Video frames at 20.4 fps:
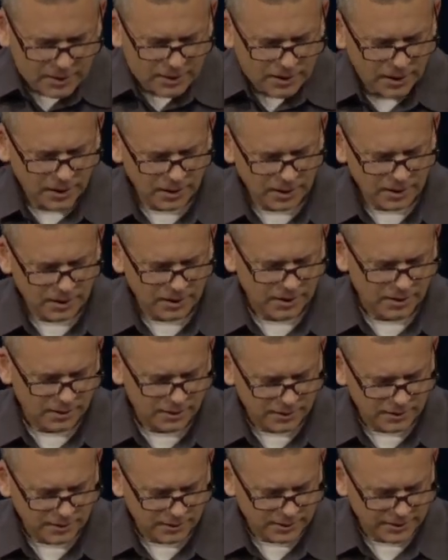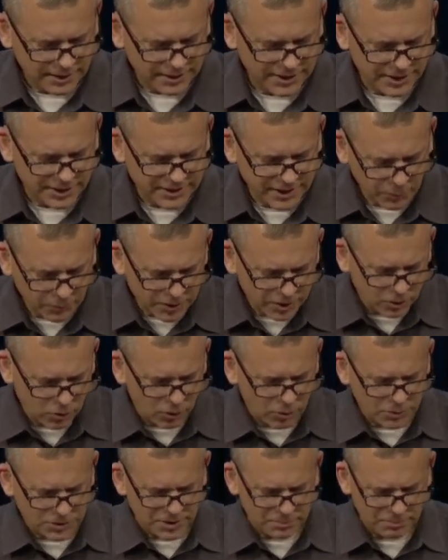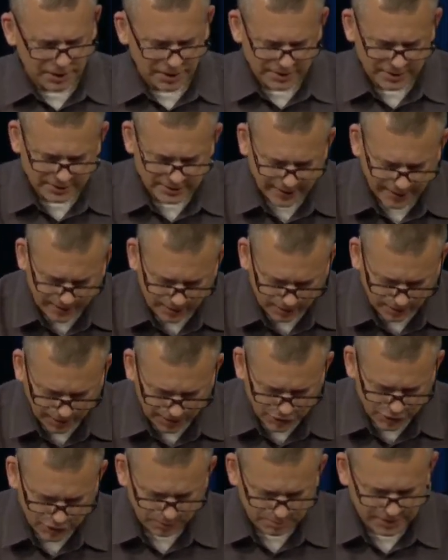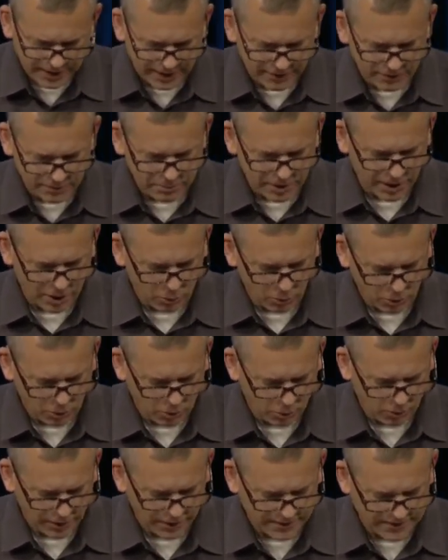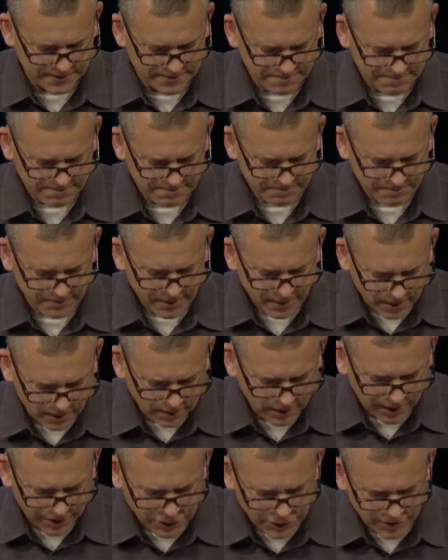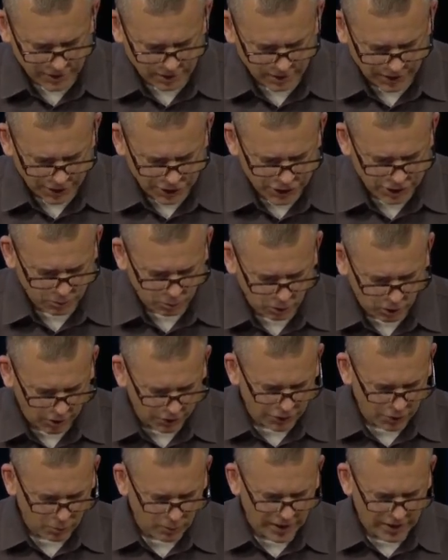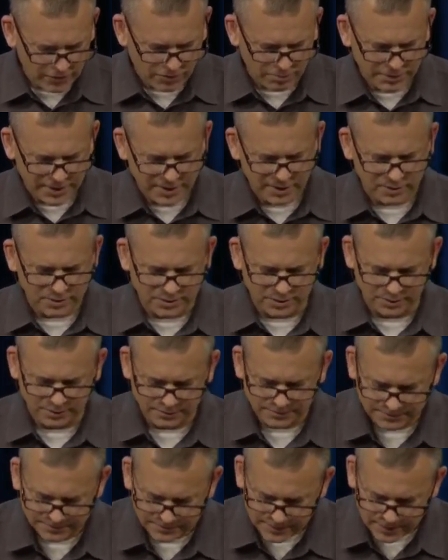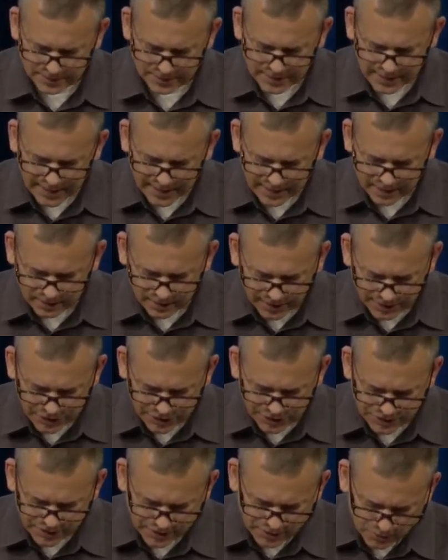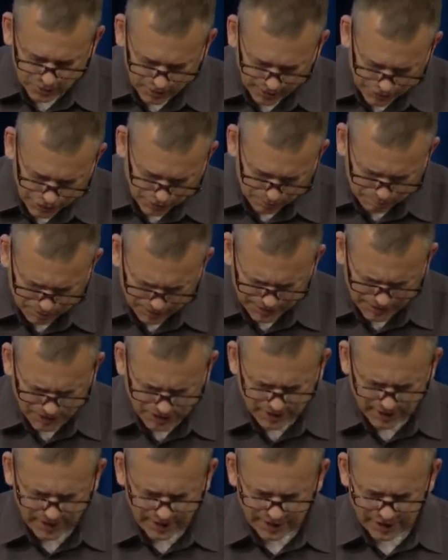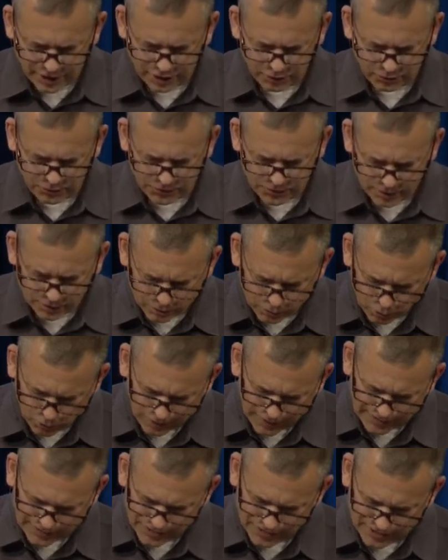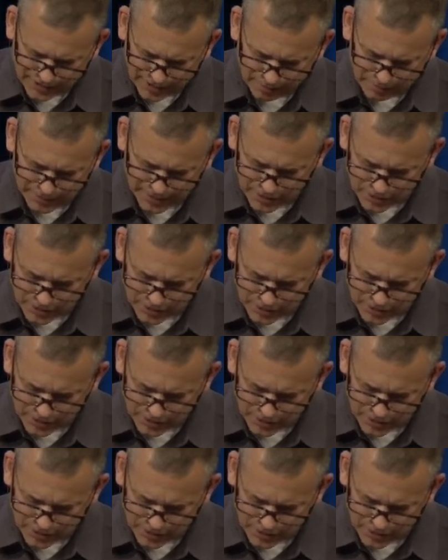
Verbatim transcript: It says this, "Now when the Lord was about to take Elijah up to heaven by a whirlwind, Elijah and Elisha were on their way from Gilgal. And Elijah said to Elisha, 'Please stay here, for the Lord has sent me